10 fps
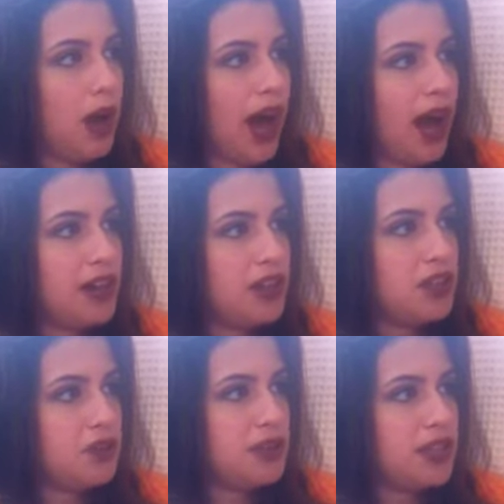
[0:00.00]
How do
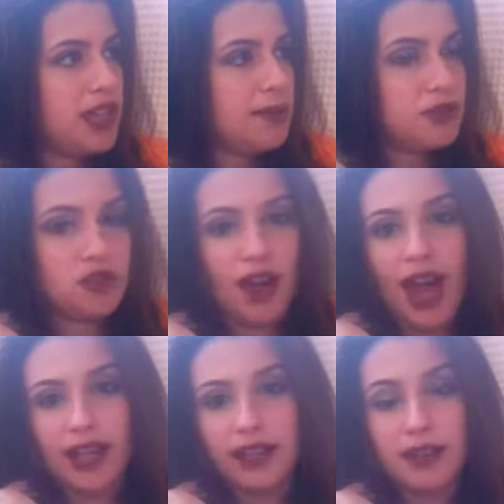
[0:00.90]
you keep
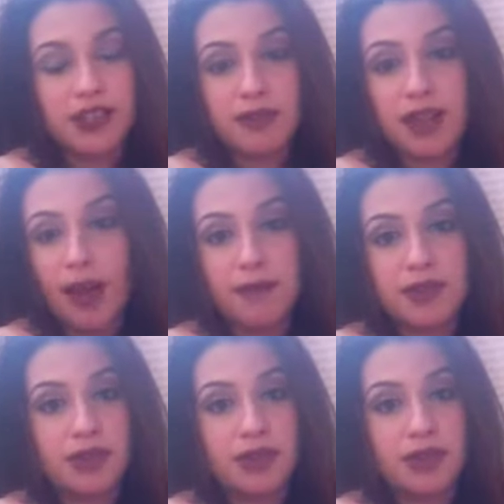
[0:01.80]
track? Sometimes